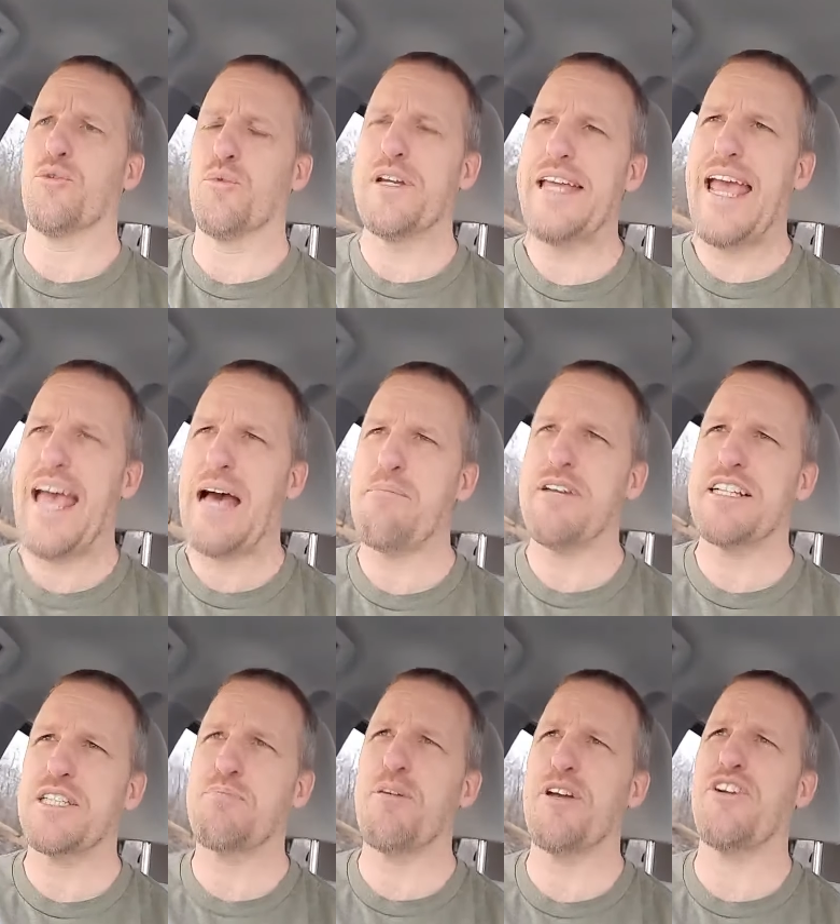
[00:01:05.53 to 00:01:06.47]
rehab
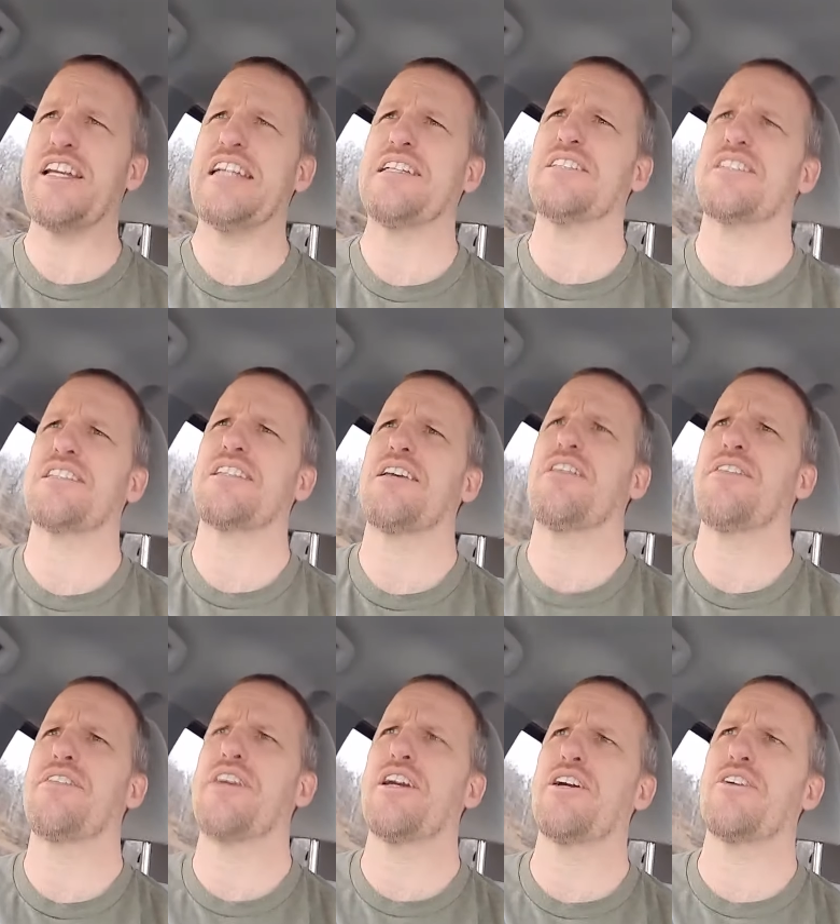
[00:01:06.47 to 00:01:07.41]
experience,
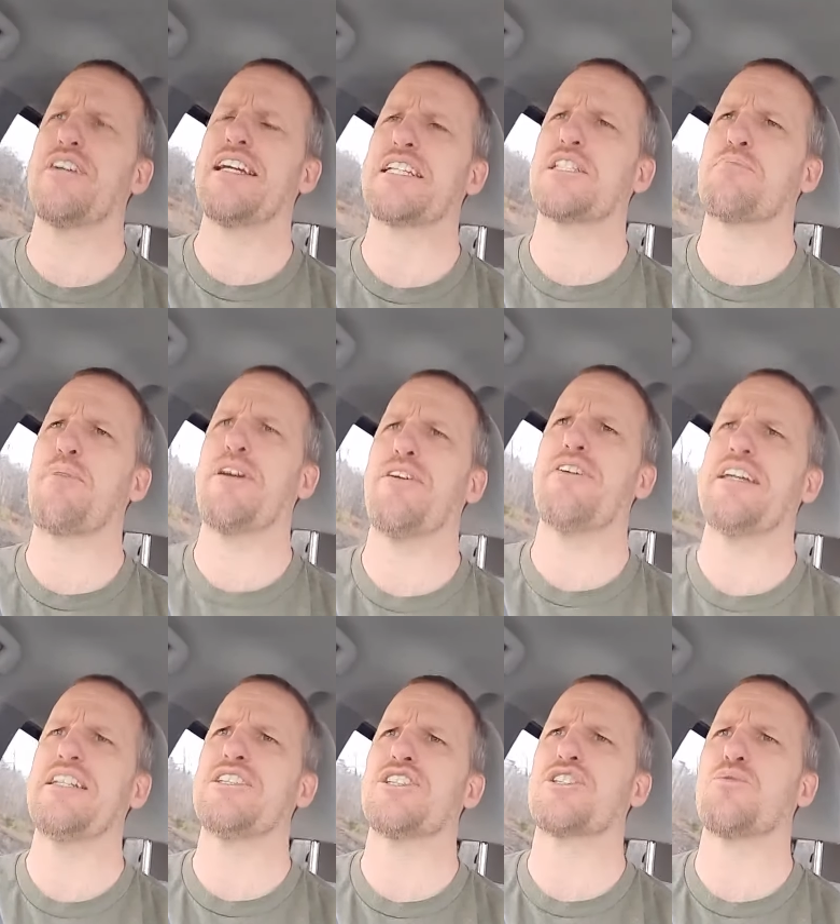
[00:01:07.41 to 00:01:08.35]
their
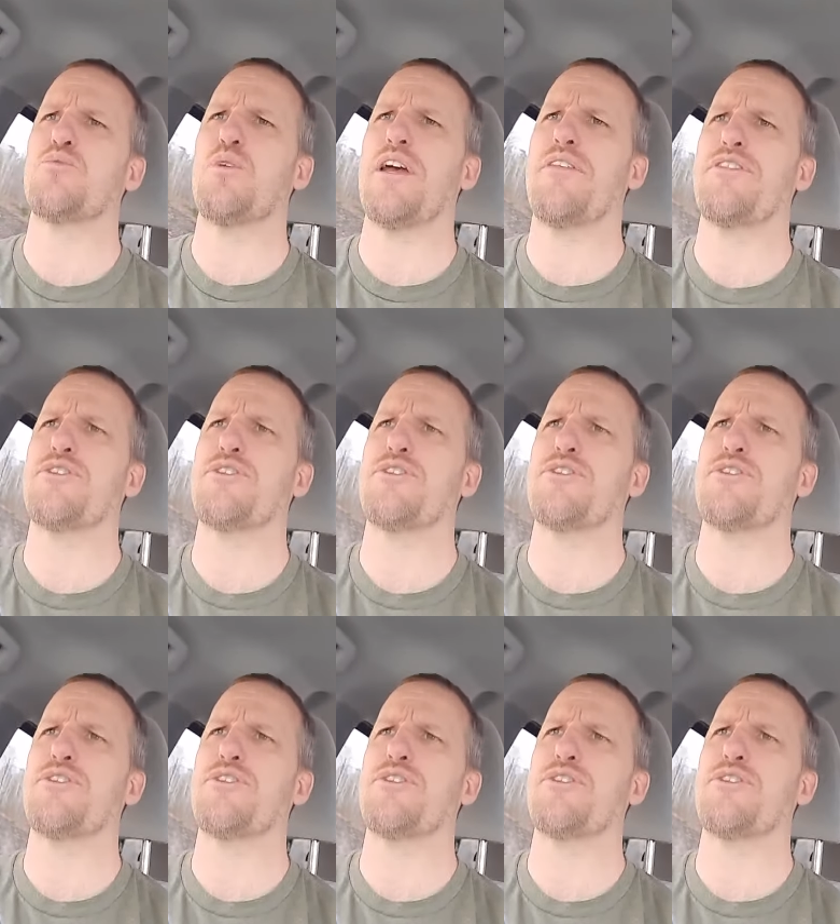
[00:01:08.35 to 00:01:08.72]
experience with